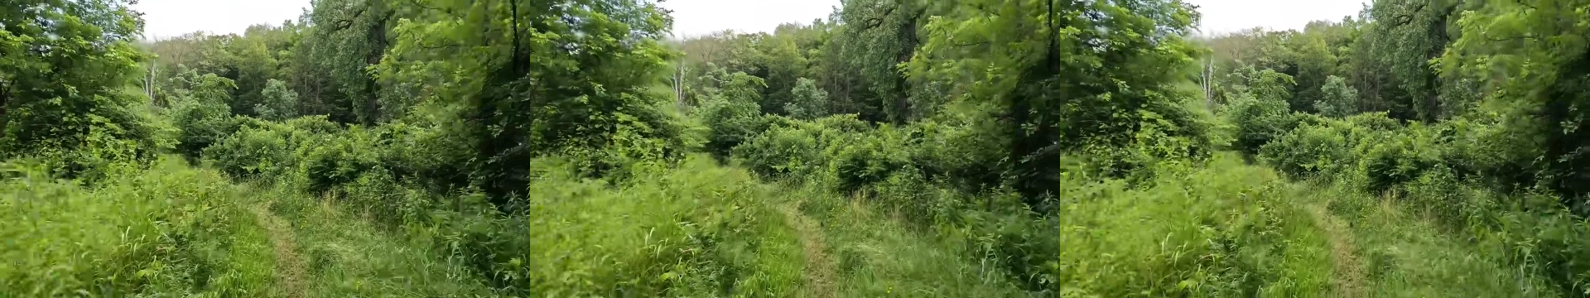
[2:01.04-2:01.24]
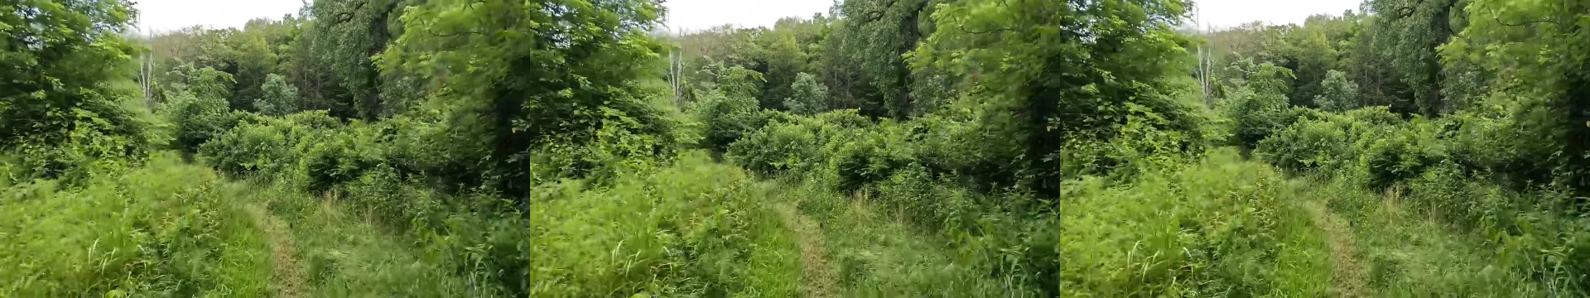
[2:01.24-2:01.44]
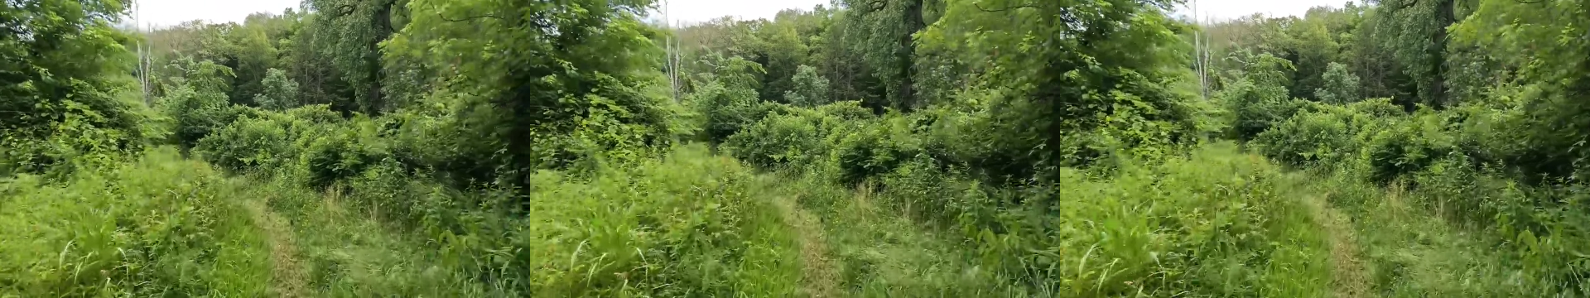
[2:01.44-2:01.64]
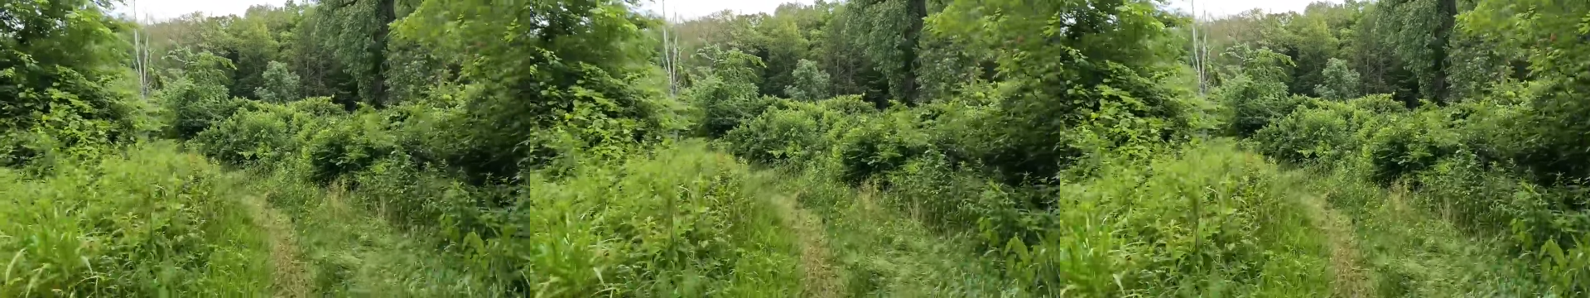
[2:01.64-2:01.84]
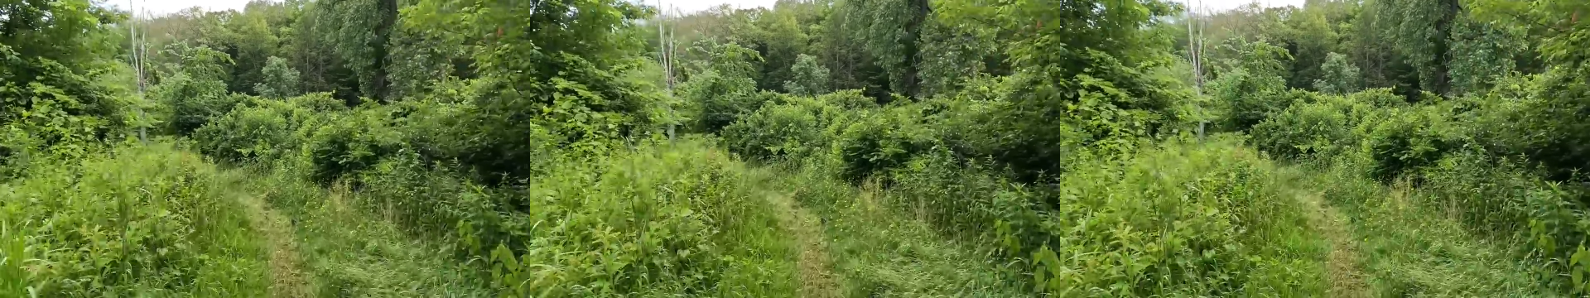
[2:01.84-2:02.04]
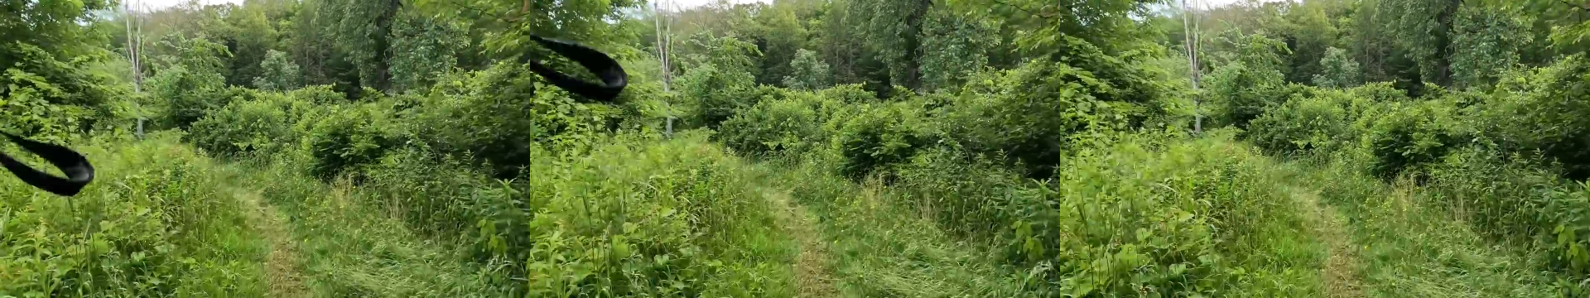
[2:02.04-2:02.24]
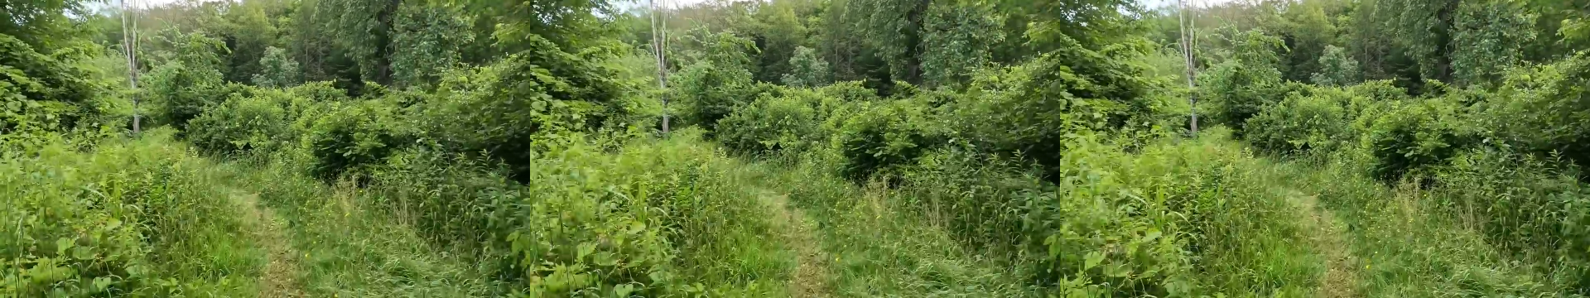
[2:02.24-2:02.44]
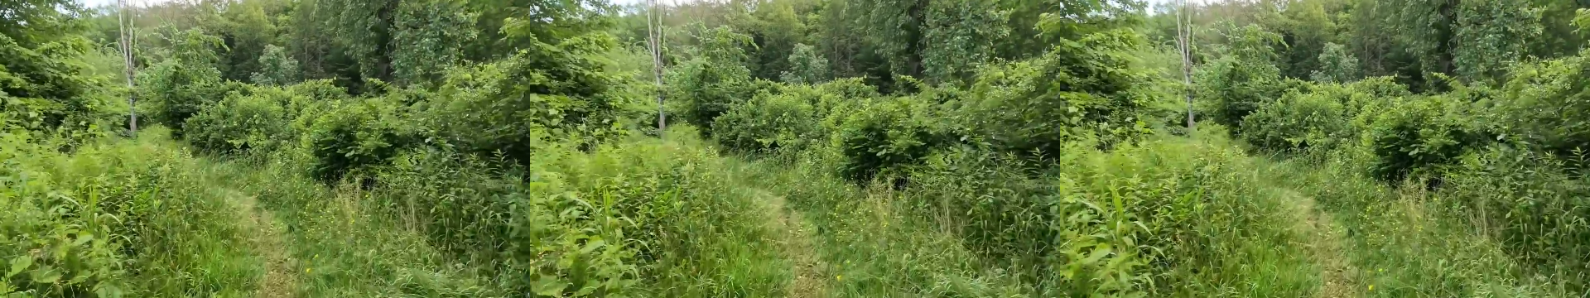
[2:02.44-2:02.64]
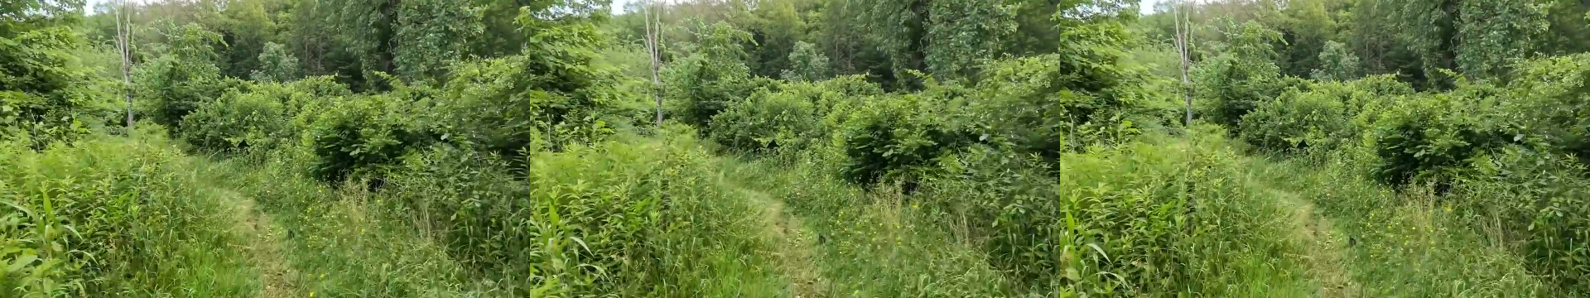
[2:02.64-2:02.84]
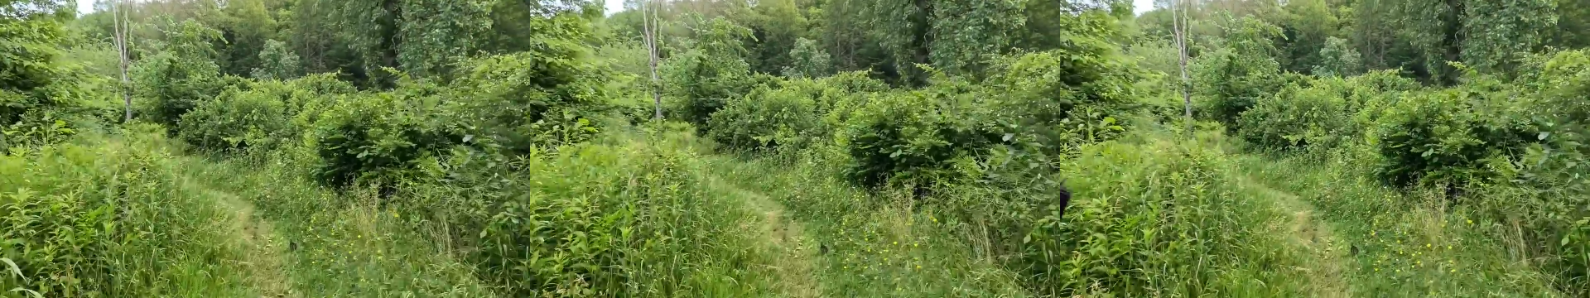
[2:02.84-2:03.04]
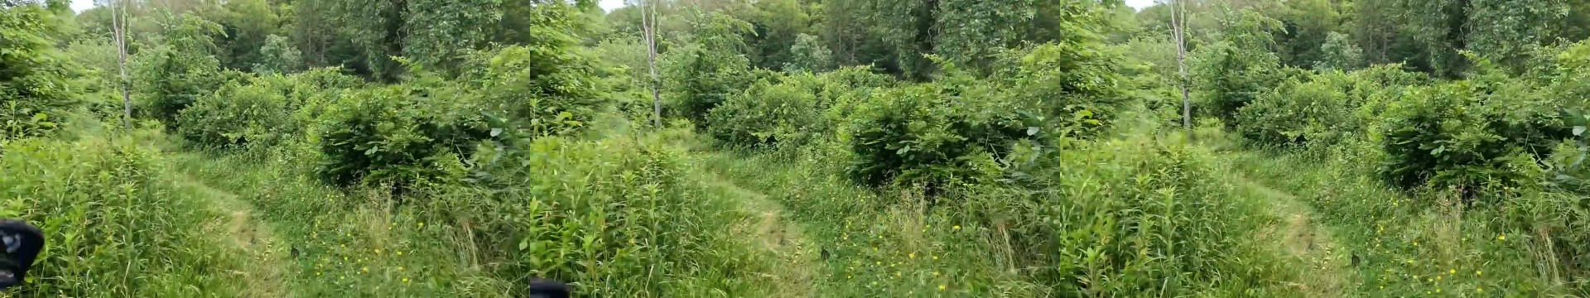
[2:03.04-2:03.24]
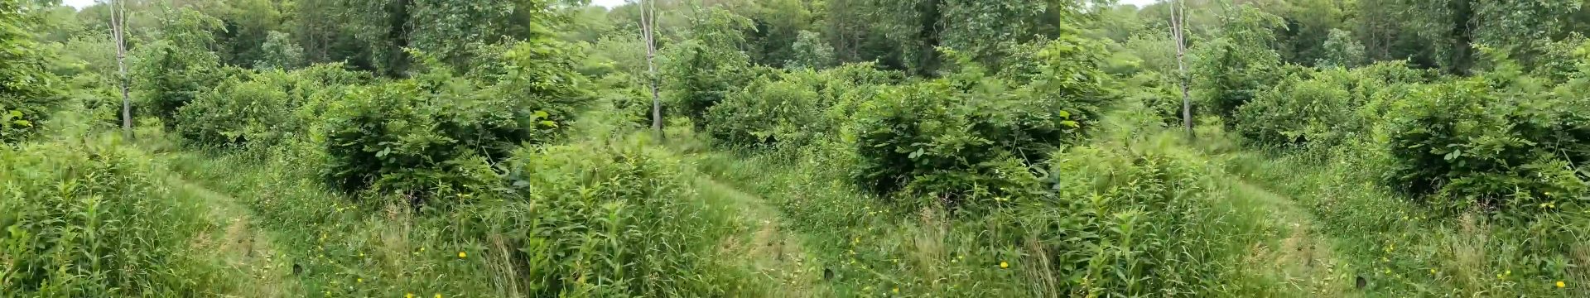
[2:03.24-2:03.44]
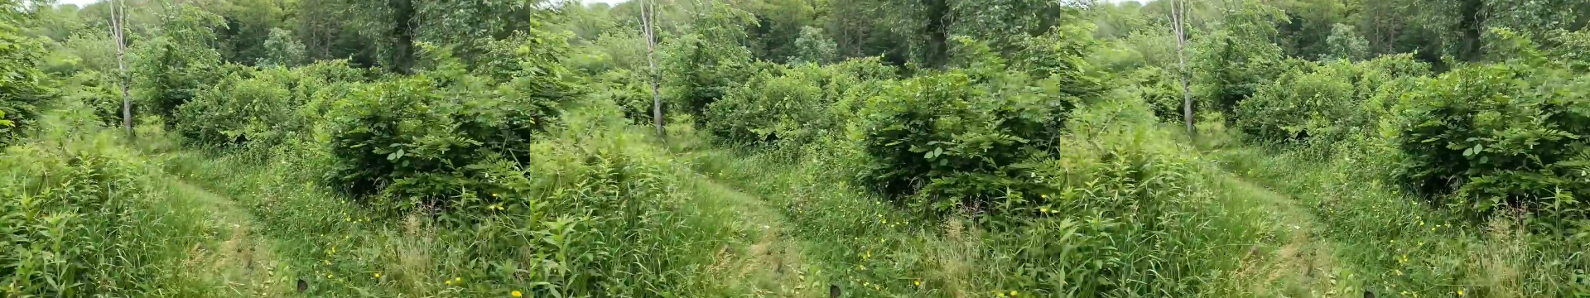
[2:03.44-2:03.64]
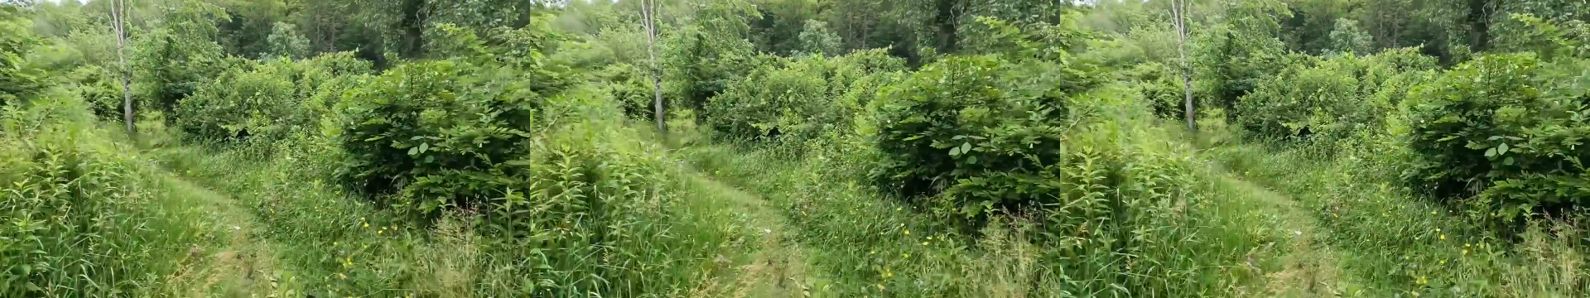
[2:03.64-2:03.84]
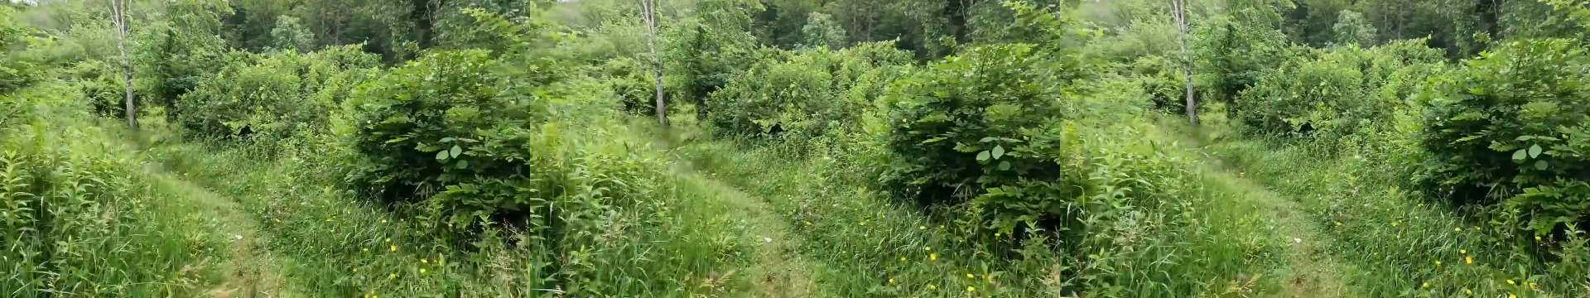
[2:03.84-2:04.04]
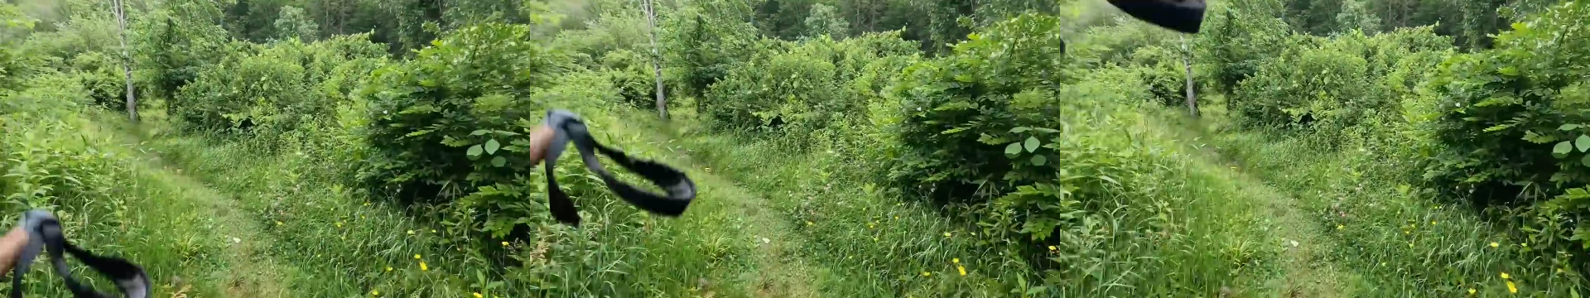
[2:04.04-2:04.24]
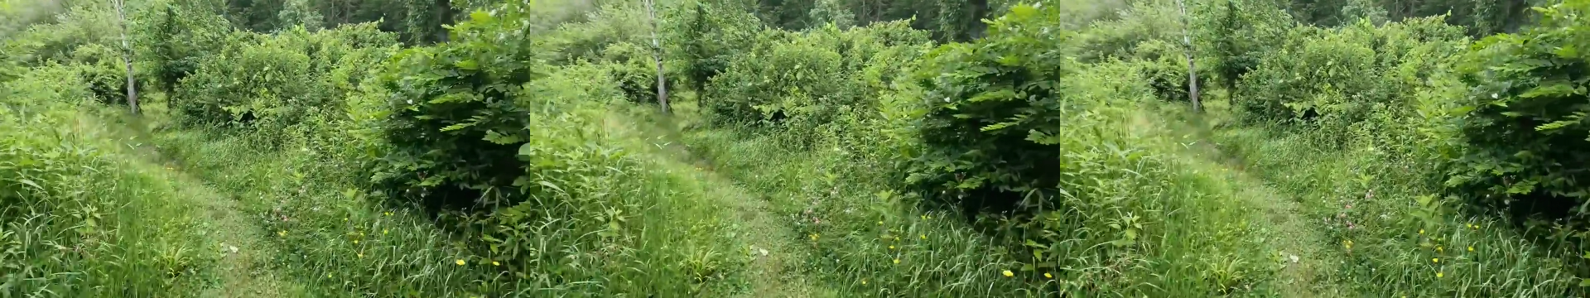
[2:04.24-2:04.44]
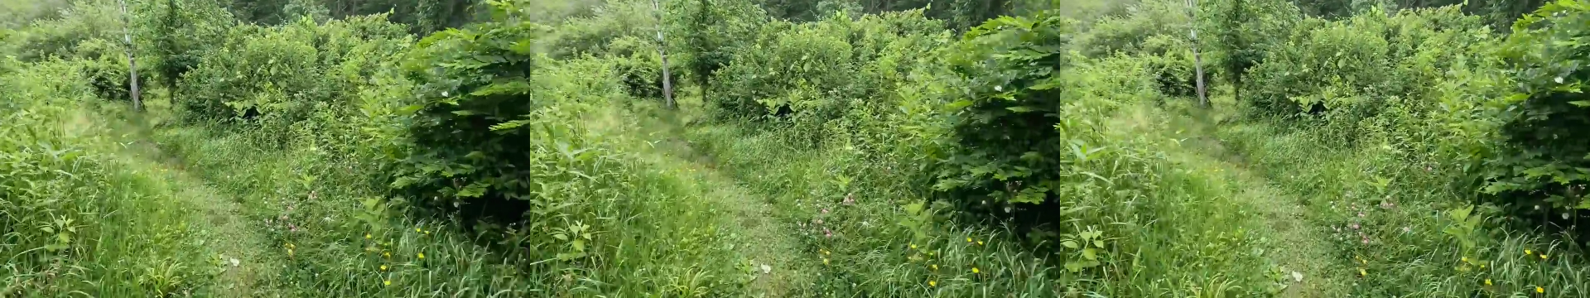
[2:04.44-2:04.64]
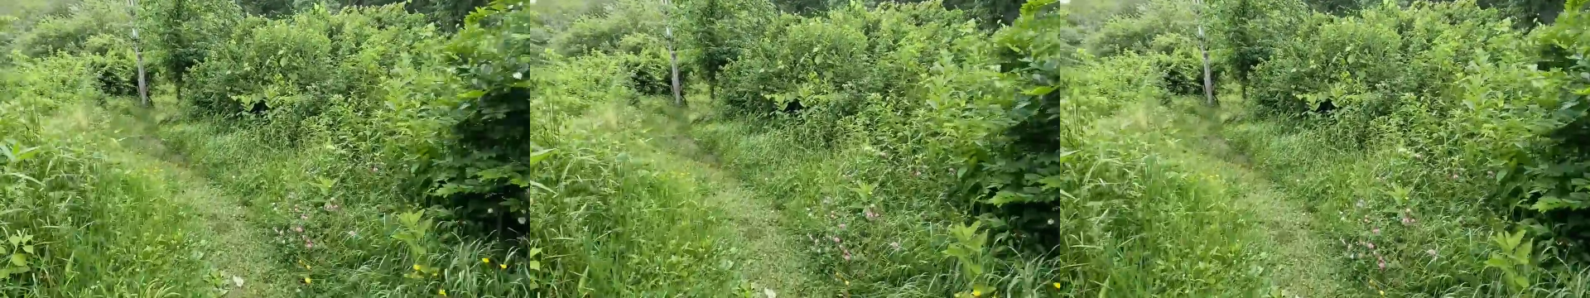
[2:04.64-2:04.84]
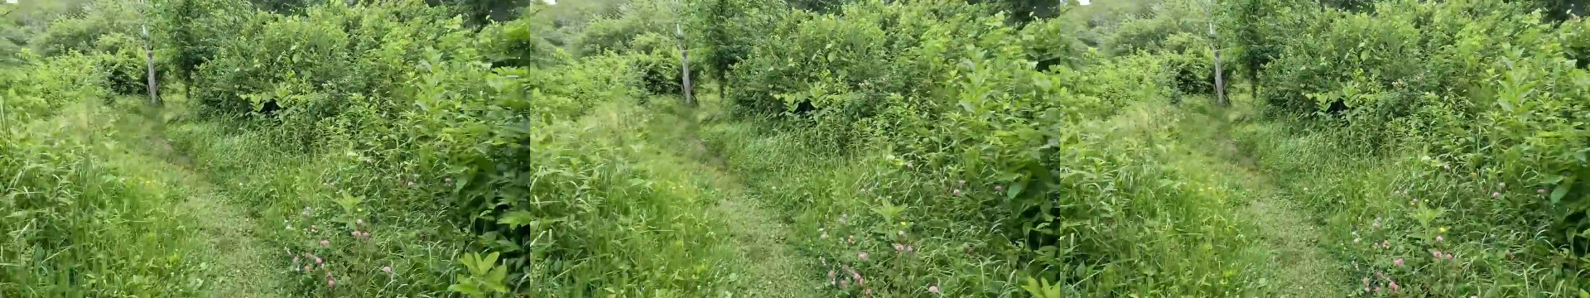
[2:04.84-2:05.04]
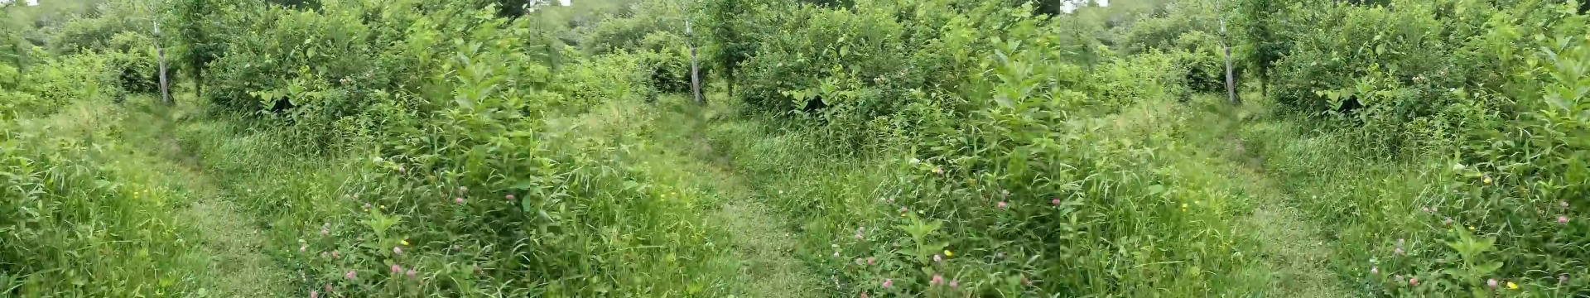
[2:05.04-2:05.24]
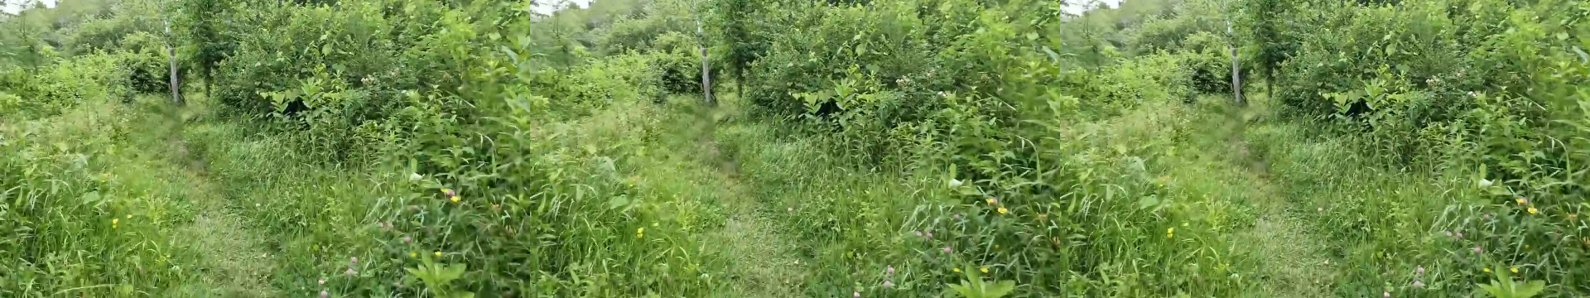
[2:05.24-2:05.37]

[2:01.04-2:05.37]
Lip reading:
Nobody's mouth can be seen.